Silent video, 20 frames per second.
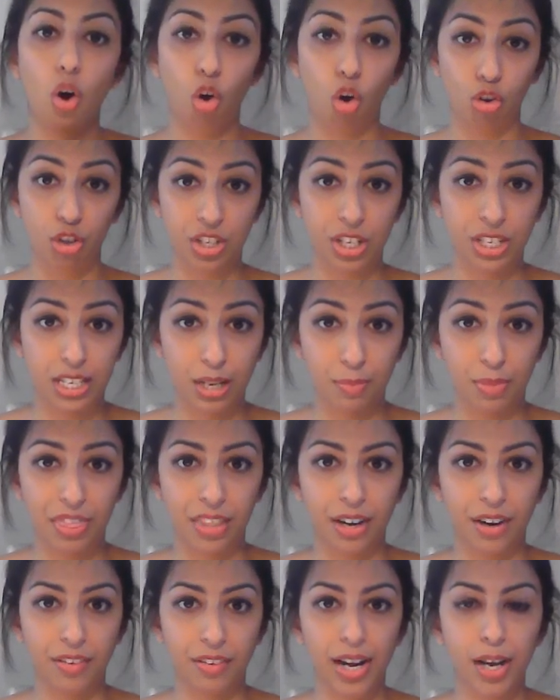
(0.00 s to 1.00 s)
On to
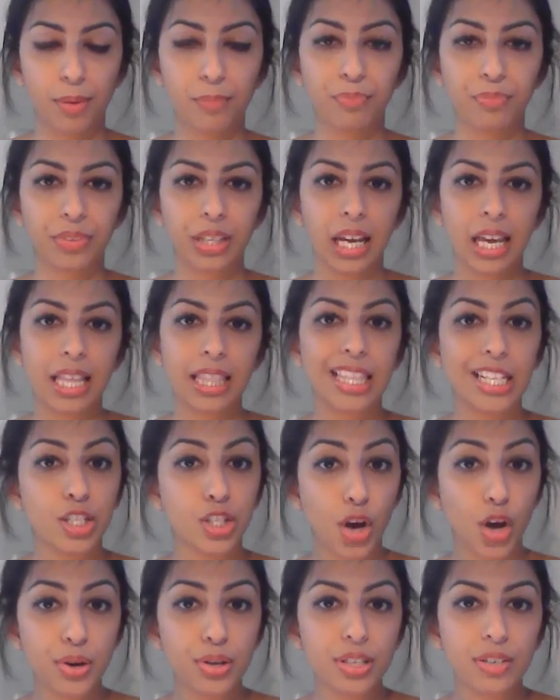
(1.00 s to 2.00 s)
diphtheria. The
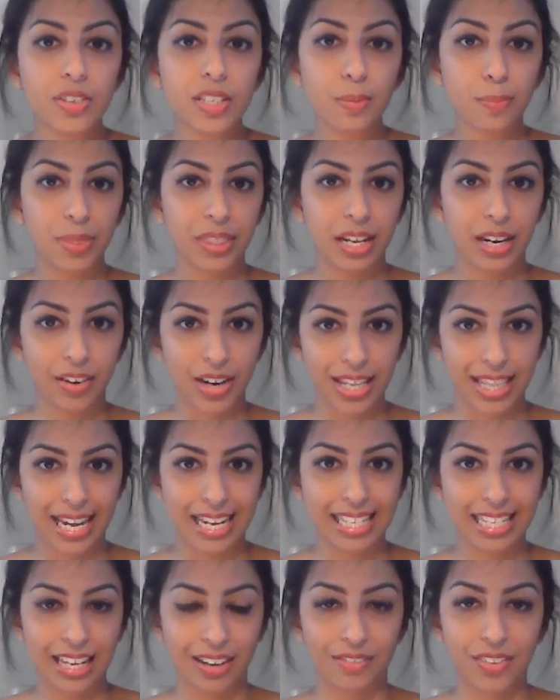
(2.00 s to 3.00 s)
dose of diphtheria that
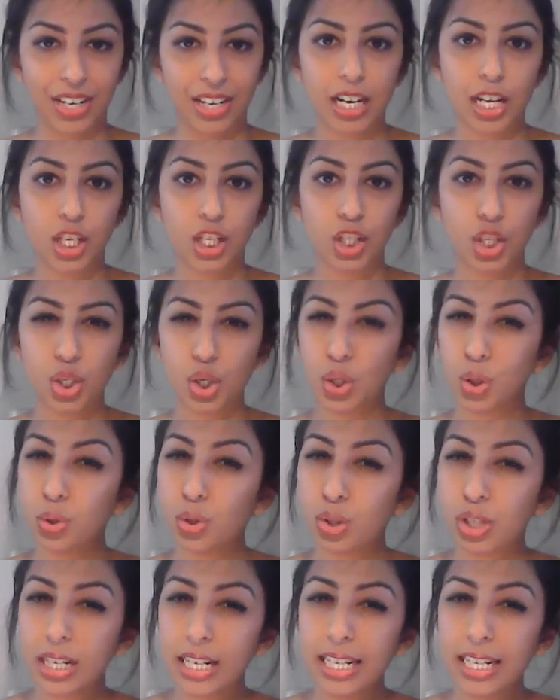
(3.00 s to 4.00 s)
is given
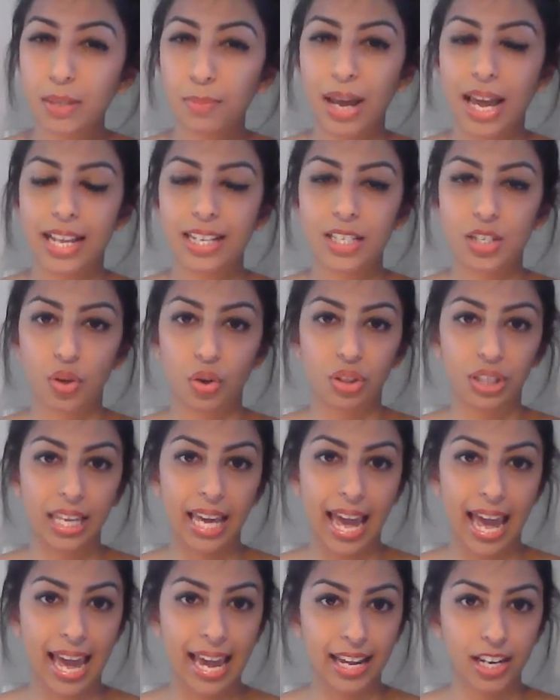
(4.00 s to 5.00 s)
usually depends on
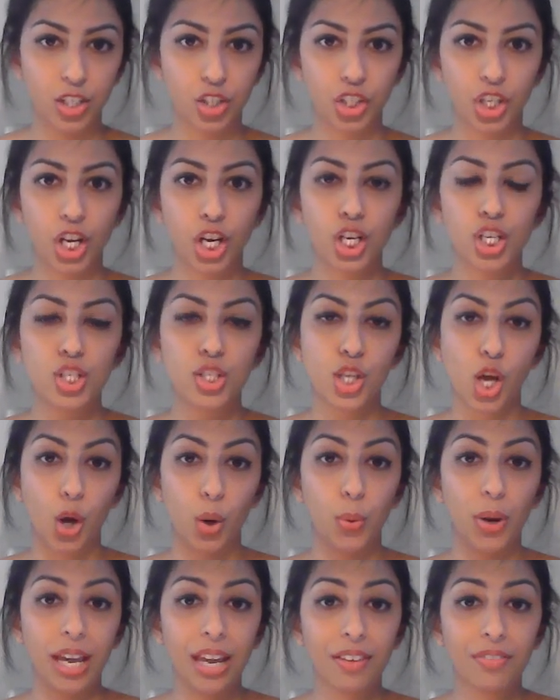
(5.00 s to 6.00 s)
the age.
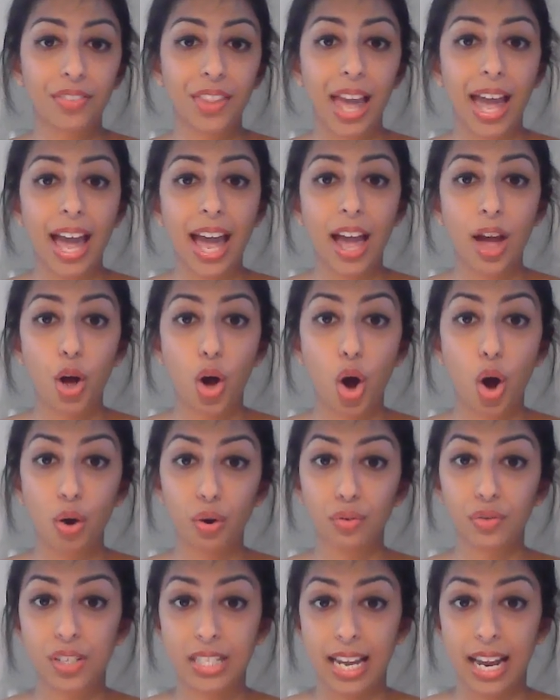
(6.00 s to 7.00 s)
So if they're
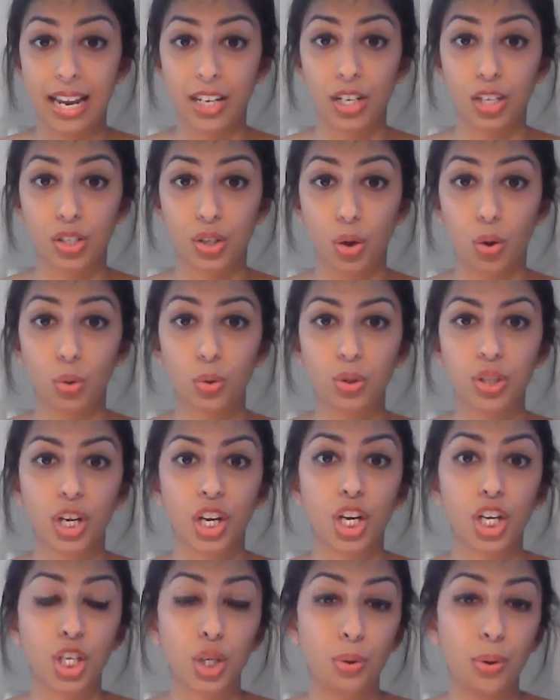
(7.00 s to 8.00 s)
over 10 years old,
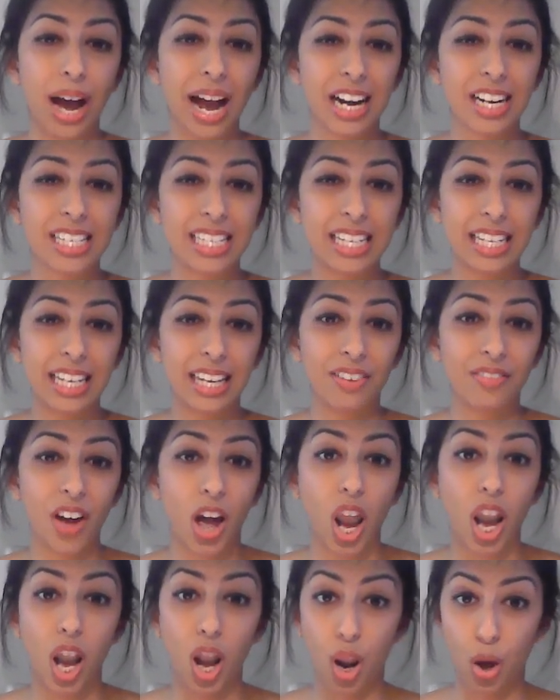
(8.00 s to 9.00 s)
you actually give
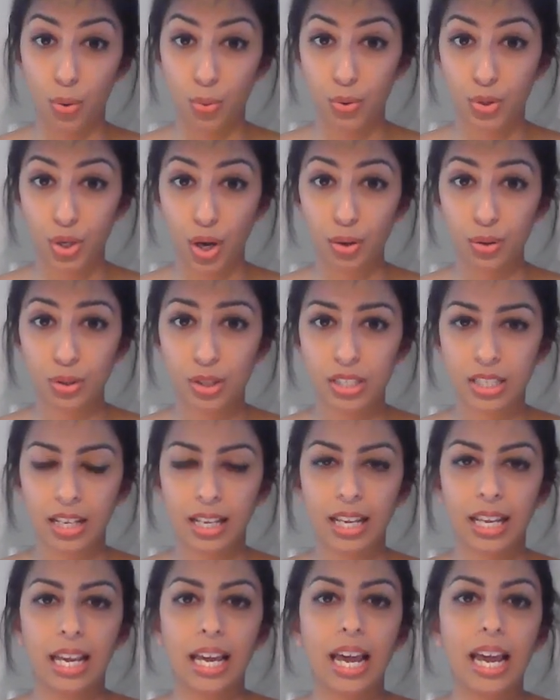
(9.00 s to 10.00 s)
a low dose.
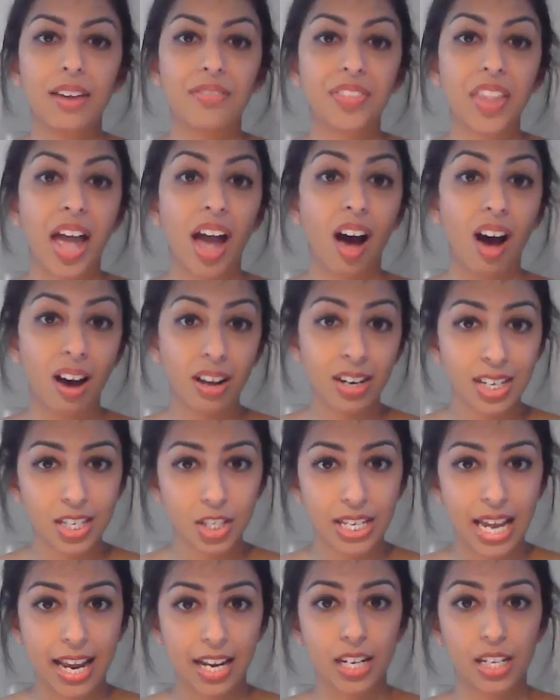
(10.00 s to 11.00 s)
If they're under
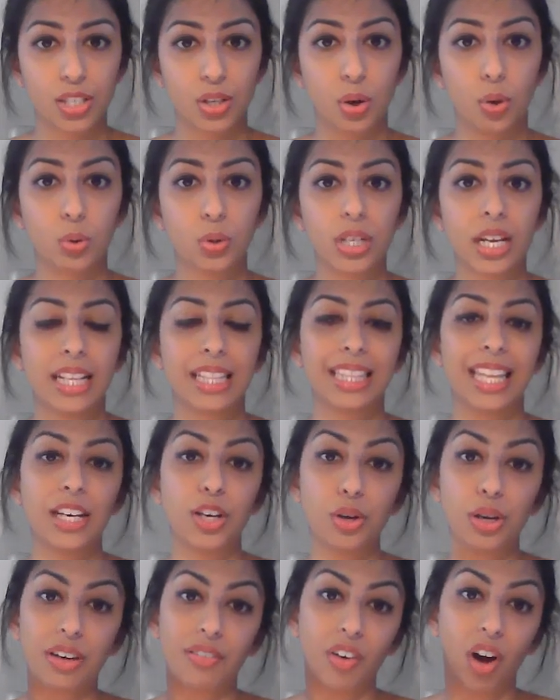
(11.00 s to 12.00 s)
10 years old,
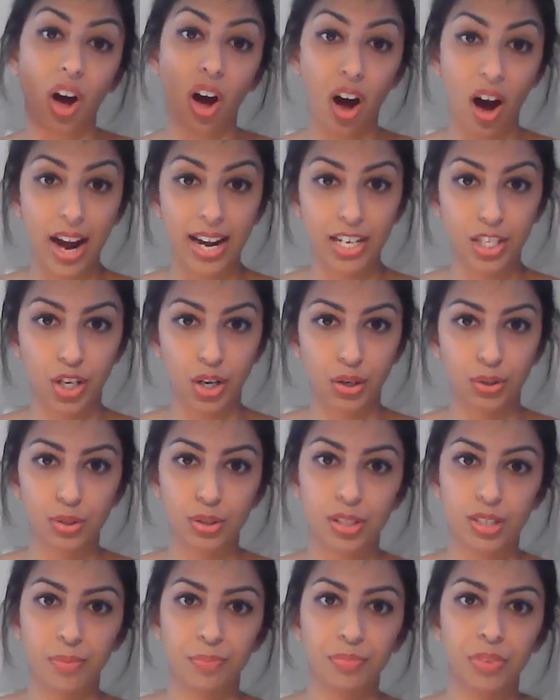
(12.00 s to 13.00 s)
then you give a high
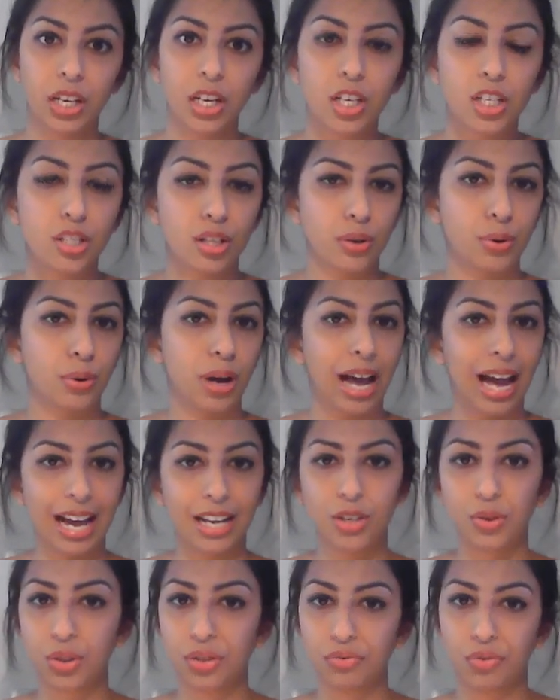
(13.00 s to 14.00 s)
dose. So
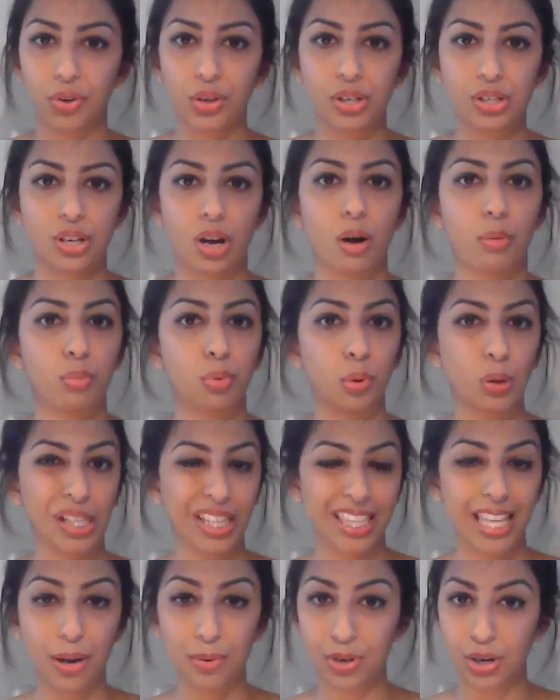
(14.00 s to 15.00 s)
adults, for
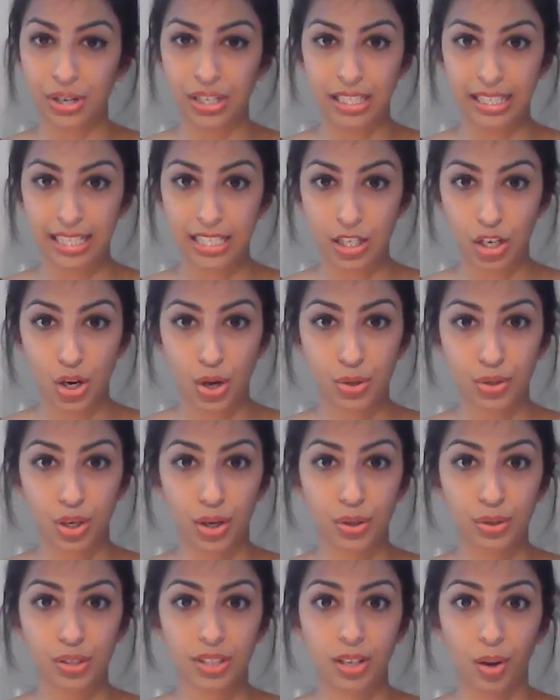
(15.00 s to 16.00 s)
example, they would only need a low
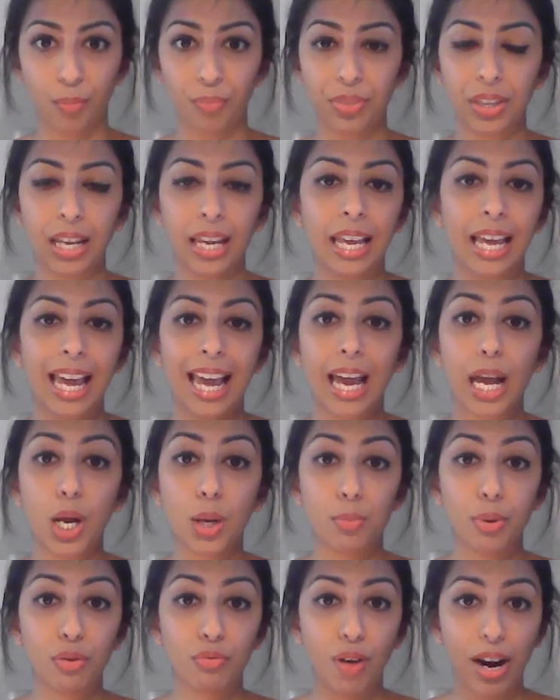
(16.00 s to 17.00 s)
dose.
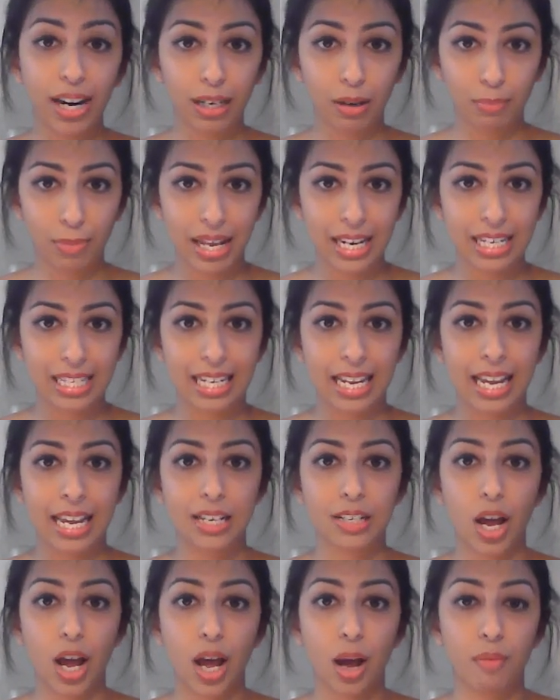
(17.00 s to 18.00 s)
It'd be
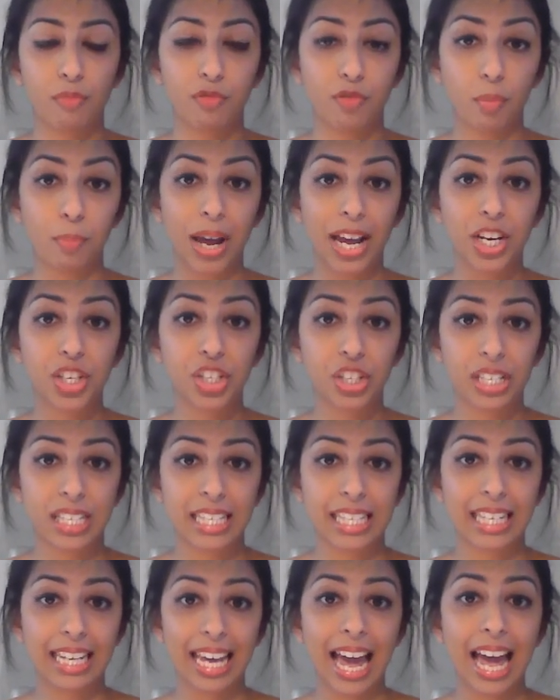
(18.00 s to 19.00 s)
recommended for
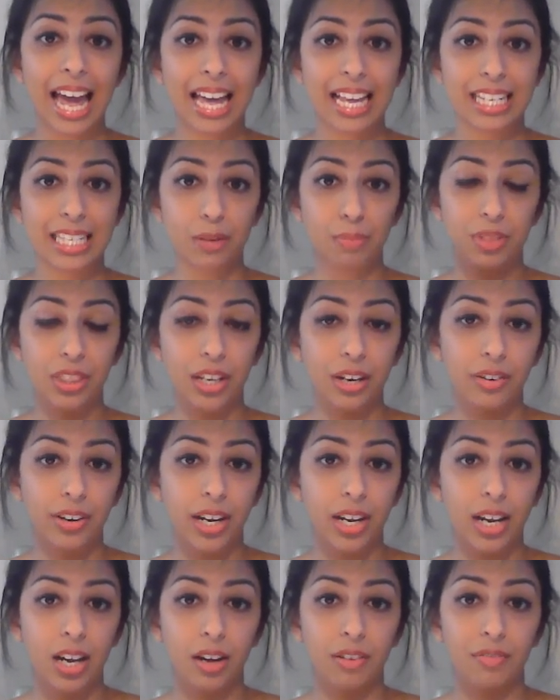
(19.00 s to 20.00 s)
patients to get a
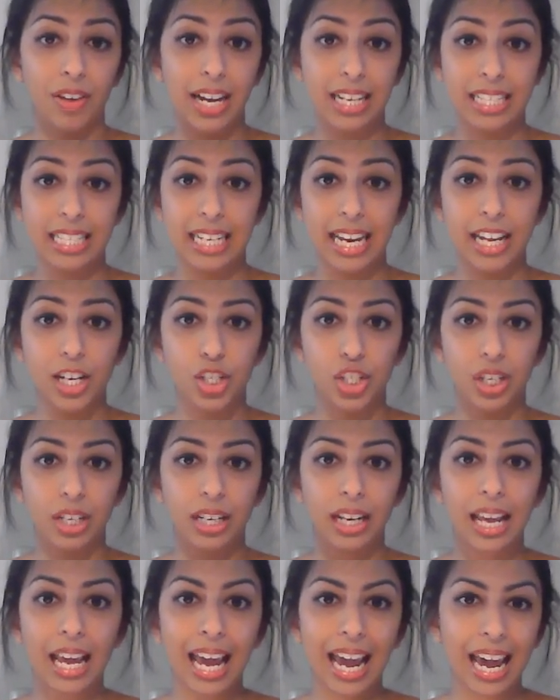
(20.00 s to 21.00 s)
diphtheria
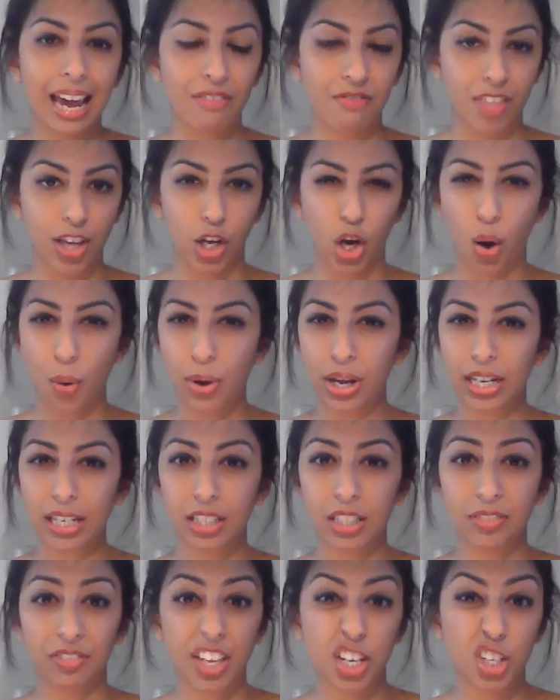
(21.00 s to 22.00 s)
vaccination if they're
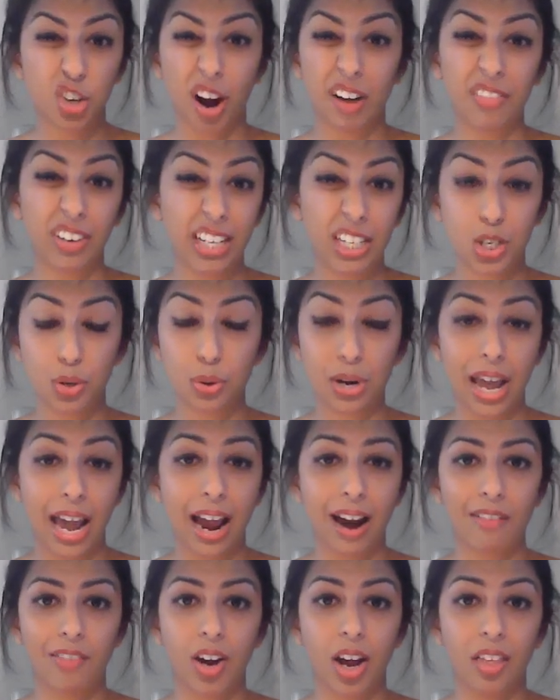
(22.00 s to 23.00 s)
traveling to an
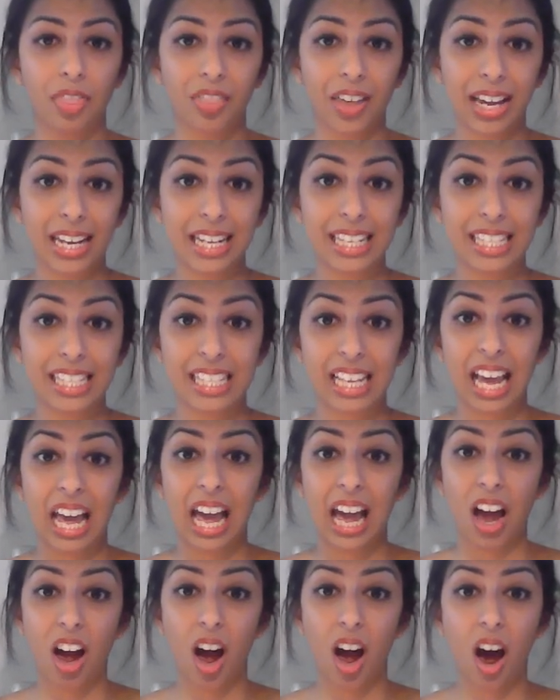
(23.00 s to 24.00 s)
area that is
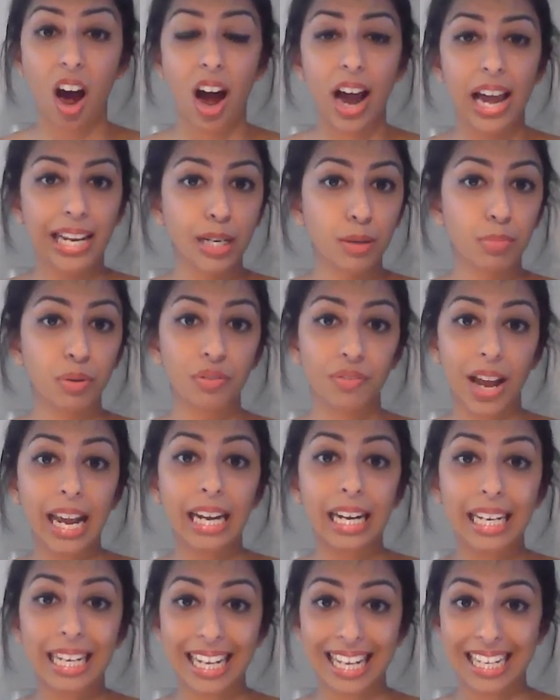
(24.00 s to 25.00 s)
highly
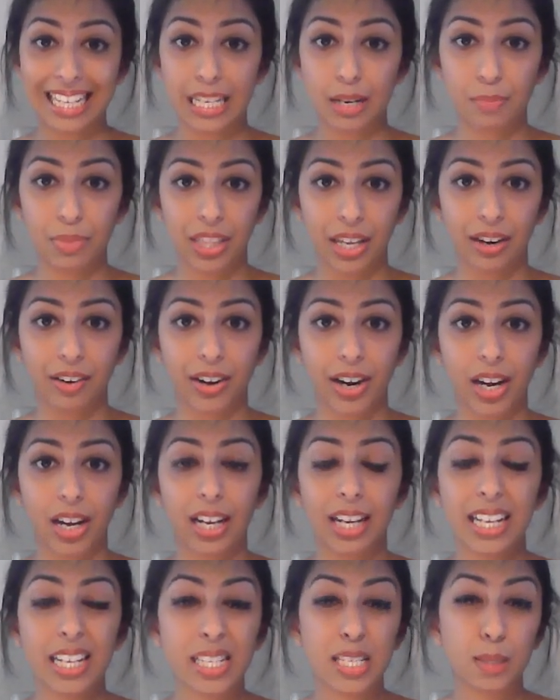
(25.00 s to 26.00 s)
prevalent in
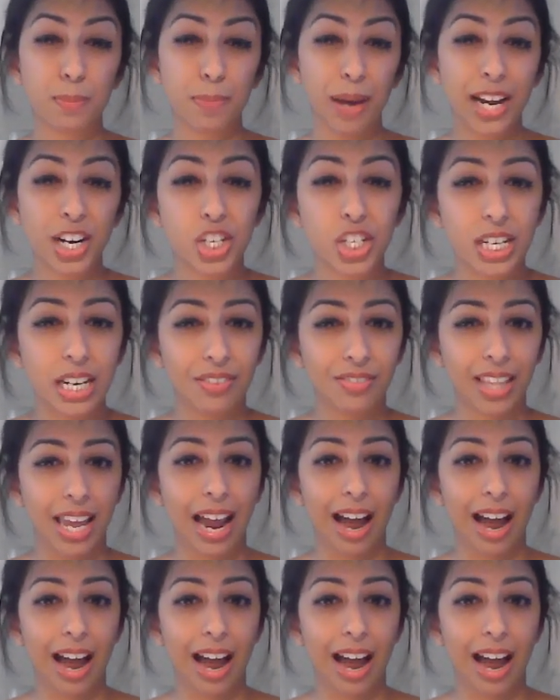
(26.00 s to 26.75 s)
diphtheria, especially if